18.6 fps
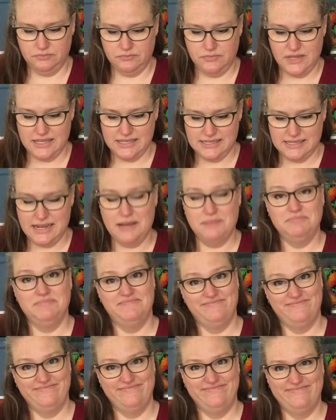this time.
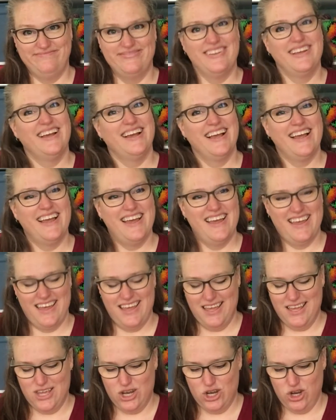
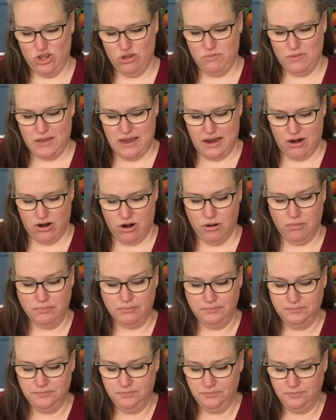Newbie error.
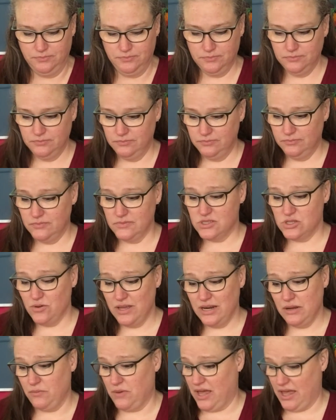So
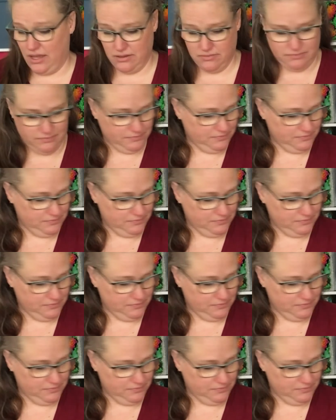anyway,